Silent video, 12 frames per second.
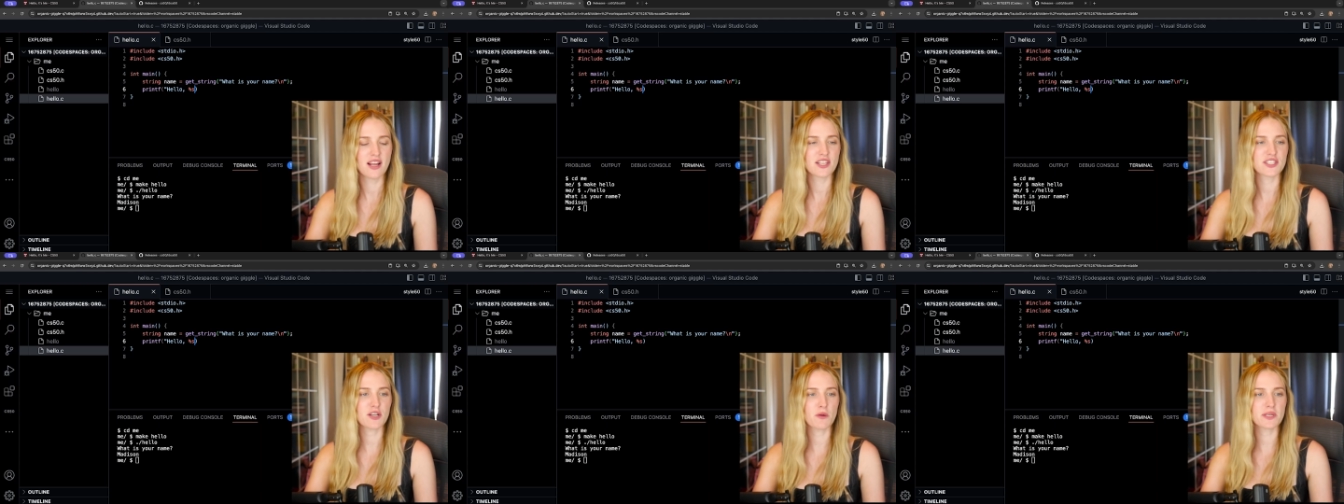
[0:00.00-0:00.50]

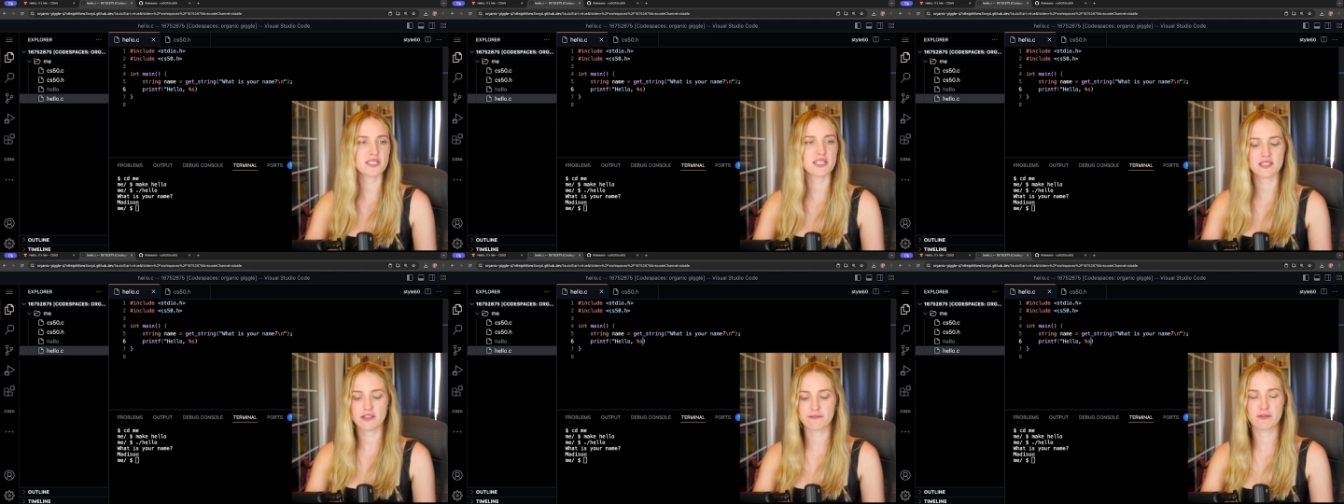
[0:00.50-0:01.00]
So this is
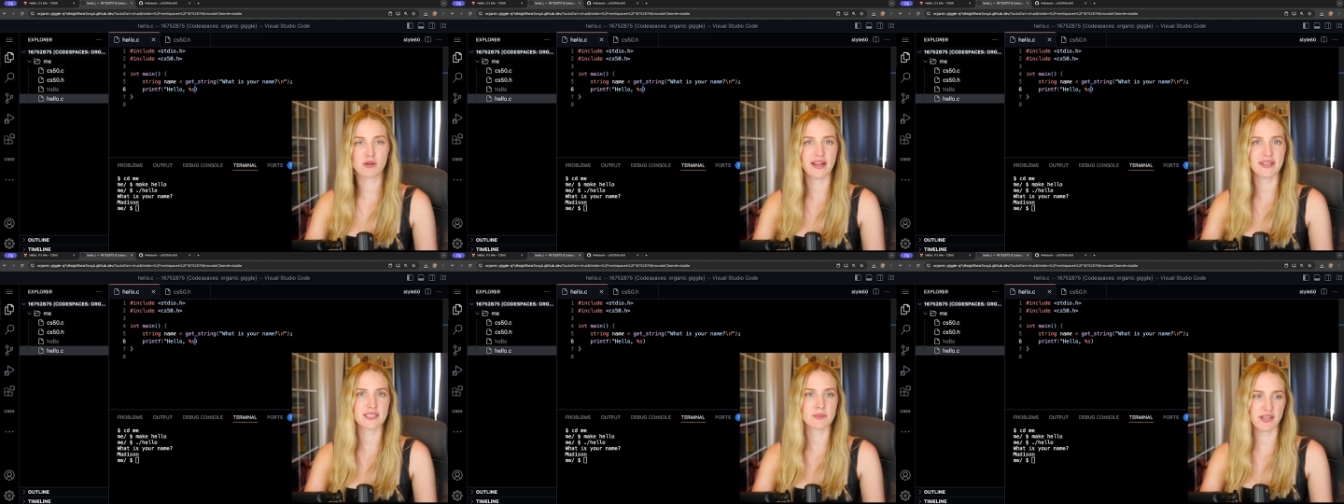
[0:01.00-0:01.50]
the
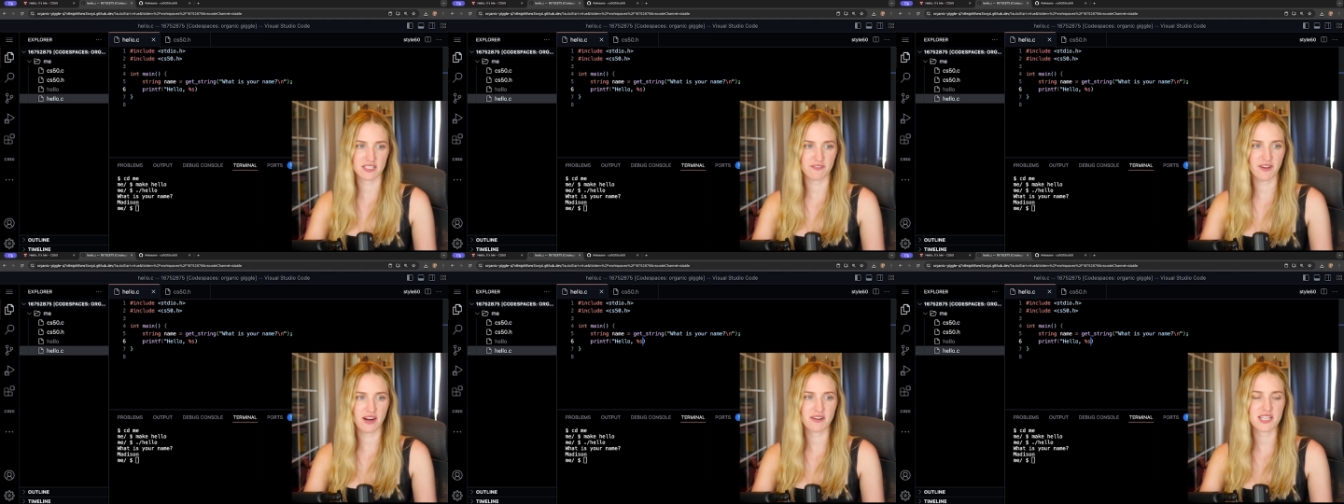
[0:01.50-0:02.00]
format
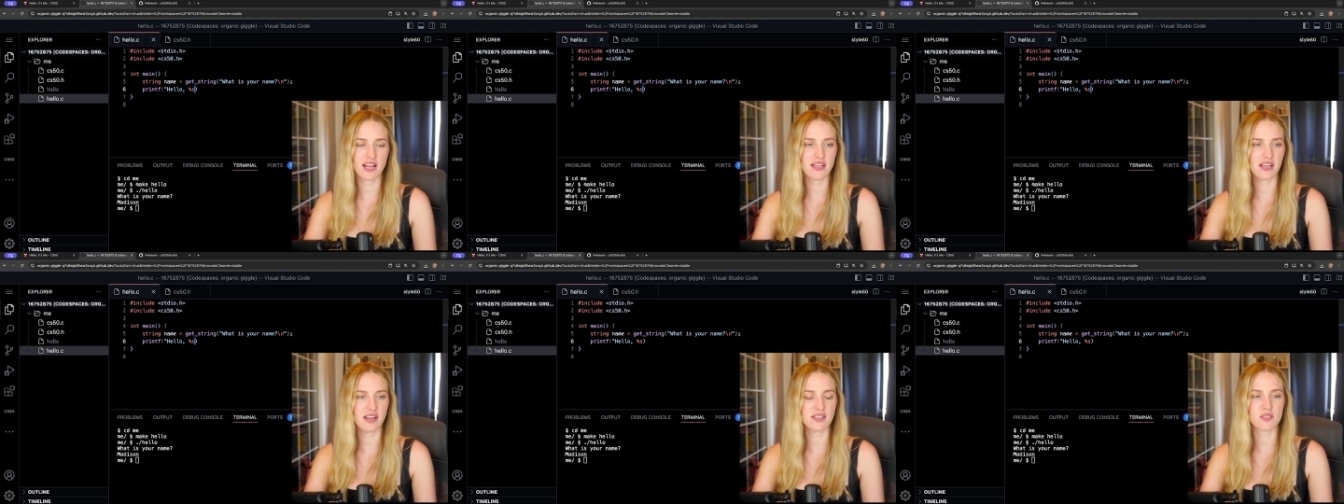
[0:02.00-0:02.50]
specifier
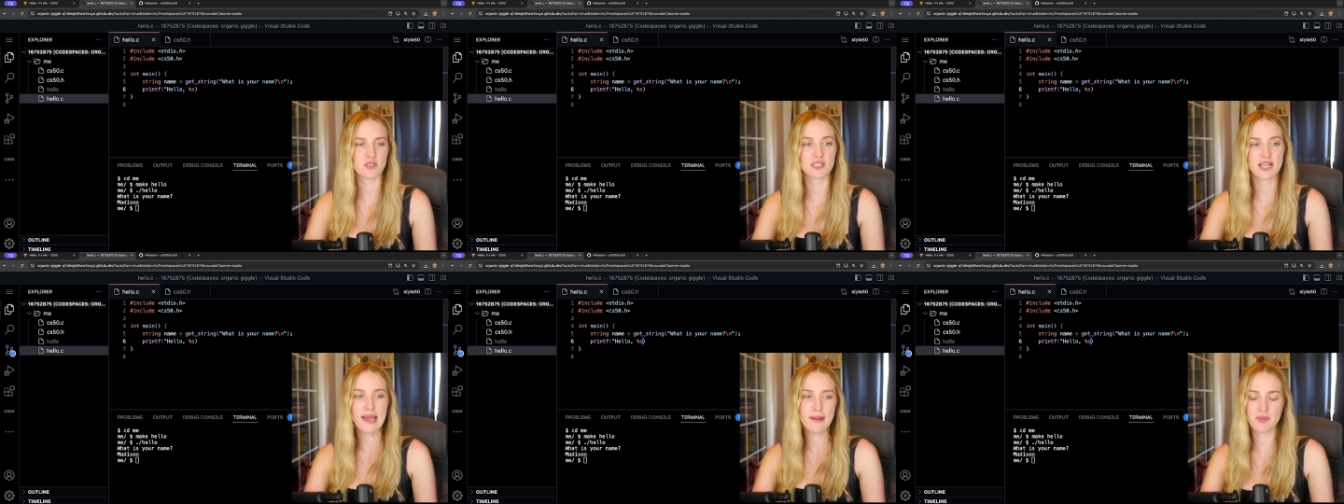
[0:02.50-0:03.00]
telling us the
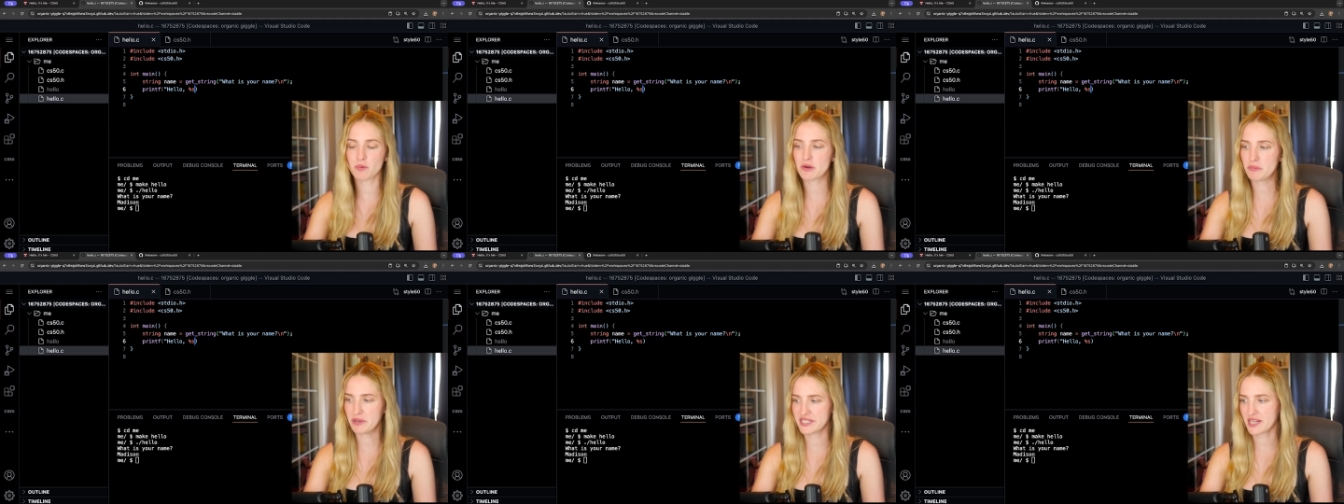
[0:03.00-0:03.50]
type that we're
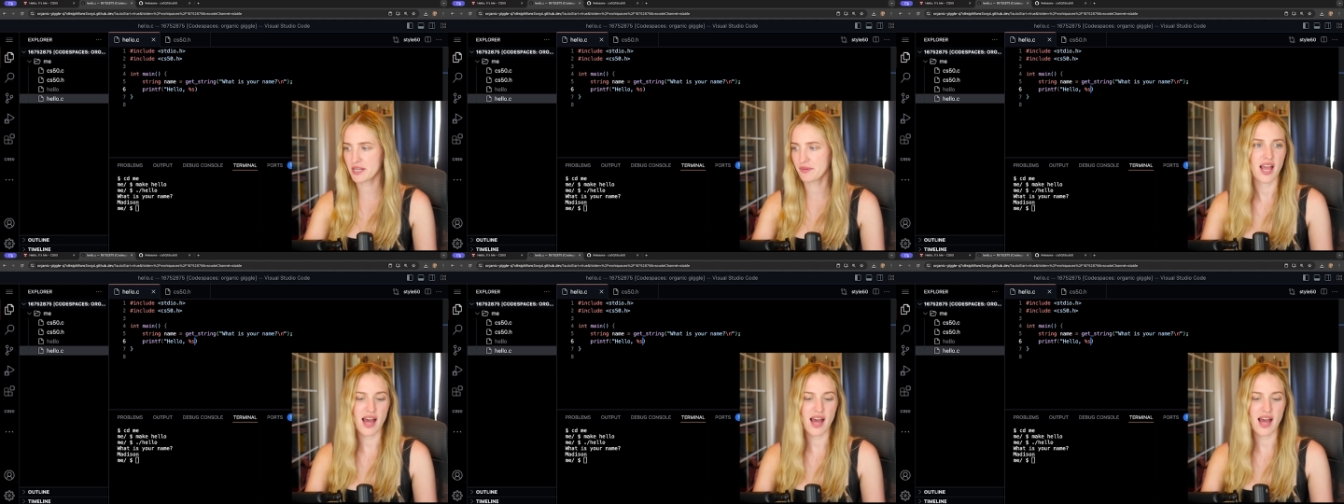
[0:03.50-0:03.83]
printing.